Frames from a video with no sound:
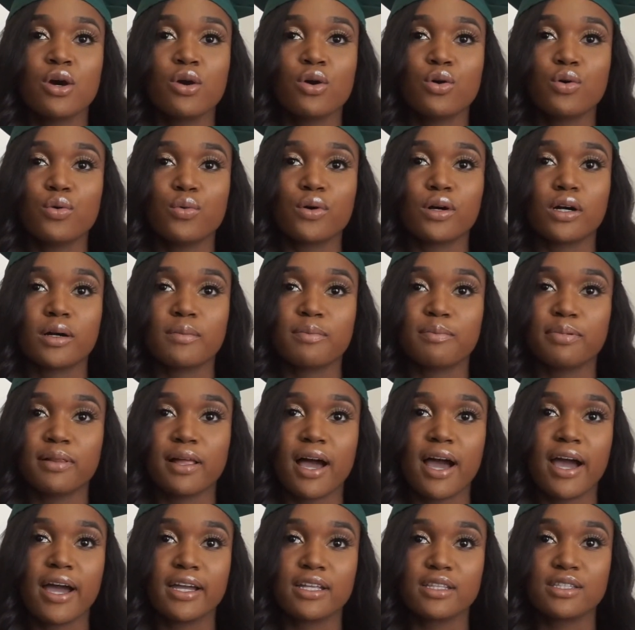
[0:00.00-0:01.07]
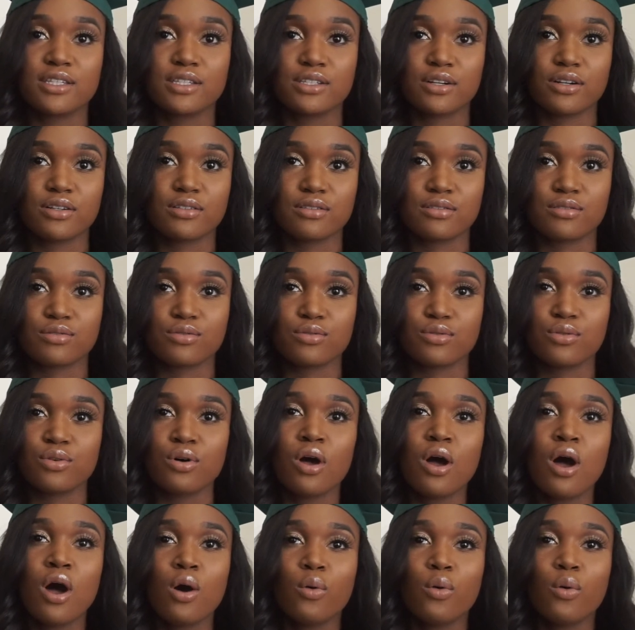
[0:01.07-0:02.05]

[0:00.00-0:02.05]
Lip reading: who were applying to nursing school,